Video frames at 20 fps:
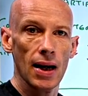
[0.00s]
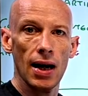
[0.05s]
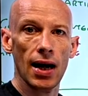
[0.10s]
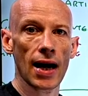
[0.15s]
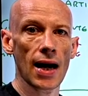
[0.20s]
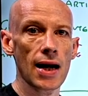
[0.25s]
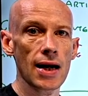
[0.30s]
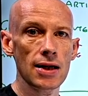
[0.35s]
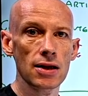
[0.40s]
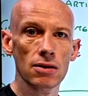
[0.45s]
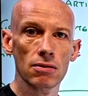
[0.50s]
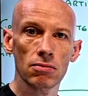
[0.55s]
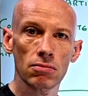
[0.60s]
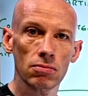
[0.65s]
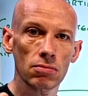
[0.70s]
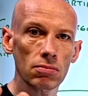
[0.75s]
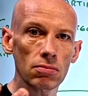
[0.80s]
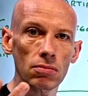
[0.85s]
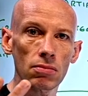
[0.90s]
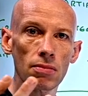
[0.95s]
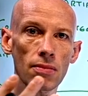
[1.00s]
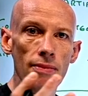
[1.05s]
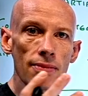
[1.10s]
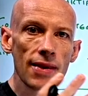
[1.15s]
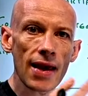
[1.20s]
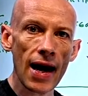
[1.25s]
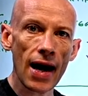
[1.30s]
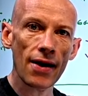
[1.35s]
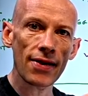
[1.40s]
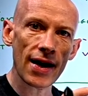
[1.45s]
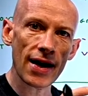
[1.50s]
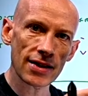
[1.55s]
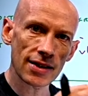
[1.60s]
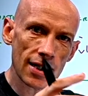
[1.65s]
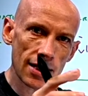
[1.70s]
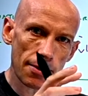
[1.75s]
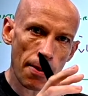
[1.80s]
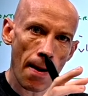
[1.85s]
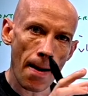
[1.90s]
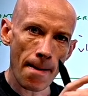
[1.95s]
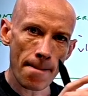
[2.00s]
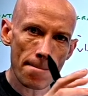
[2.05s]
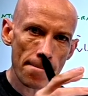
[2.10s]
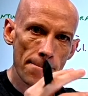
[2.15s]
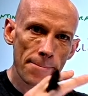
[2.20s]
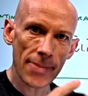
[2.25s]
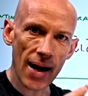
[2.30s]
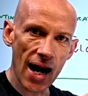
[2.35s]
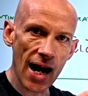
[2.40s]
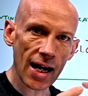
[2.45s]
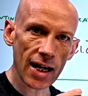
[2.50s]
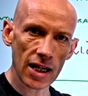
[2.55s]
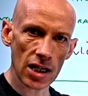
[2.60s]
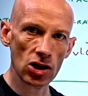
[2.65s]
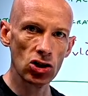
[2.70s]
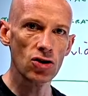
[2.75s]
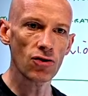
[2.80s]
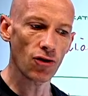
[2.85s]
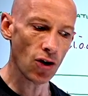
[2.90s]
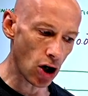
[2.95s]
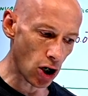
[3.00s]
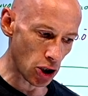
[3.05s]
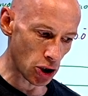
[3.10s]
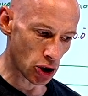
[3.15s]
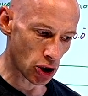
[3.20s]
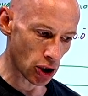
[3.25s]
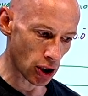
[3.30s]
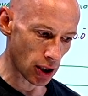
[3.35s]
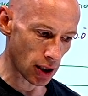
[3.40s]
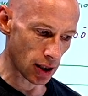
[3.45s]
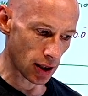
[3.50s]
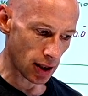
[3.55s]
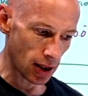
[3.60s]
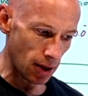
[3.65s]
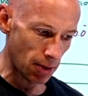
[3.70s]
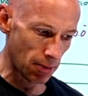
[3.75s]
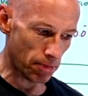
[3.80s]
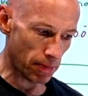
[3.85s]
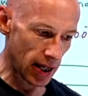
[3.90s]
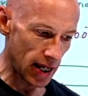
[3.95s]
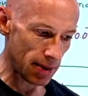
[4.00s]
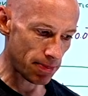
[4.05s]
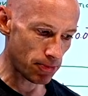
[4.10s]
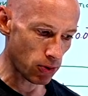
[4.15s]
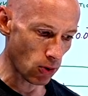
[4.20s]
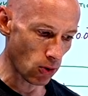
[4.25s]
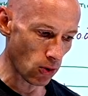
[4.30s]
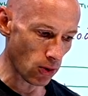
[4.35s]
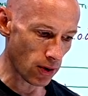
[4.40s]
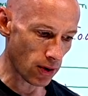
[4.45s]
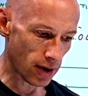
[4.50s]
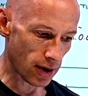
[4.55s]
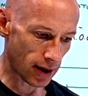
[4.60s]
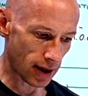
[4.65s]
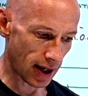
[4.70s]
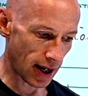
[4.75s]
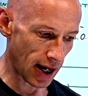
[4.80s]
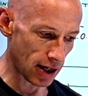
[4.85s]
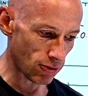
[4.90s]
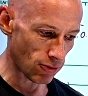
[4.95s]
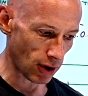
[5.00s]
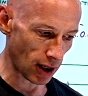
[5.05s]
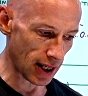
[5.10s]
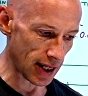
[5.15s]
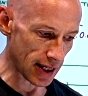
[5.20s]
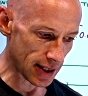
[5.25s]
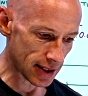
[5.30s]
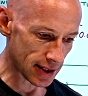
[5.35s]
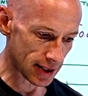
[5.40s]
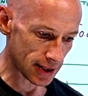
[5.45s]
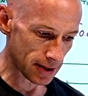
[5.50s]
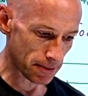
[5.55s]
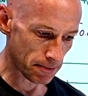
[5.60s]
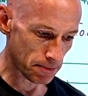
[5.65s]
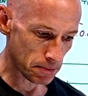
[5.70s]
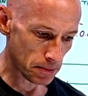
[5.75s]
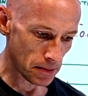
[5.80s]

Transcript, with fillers: and now that's this packaged version that people can release.